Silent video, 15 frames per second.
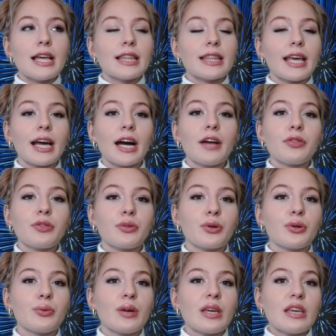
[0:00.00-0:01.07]
They cut
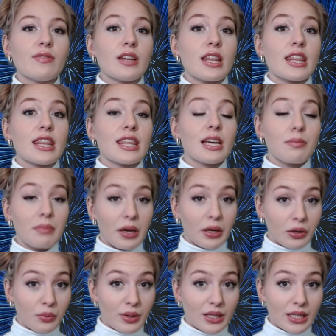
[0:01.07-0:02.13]
through even thick
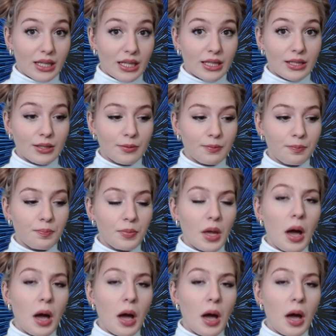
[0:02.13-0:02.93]
metal with ease,